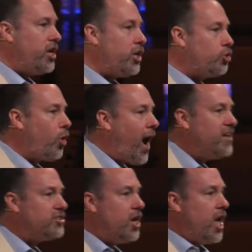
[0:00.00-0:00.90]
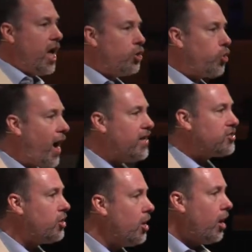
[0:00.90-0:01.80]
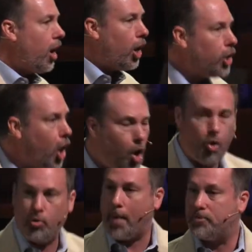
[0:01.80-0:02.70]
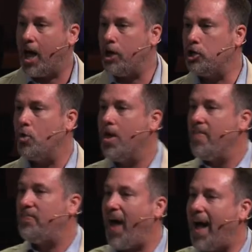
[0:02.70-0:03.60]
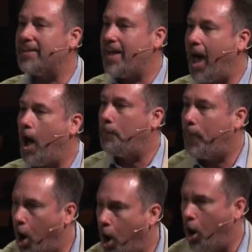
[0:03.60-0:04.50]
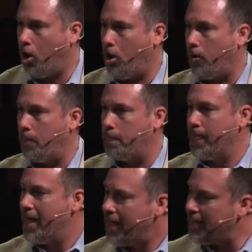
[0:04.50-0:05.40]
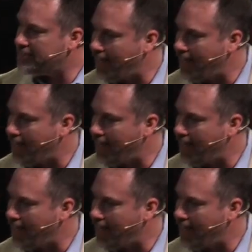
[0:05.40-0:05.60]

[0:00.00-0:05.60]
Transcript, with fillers: in Christ and Christ alone? I'm telling you, that's how Paul is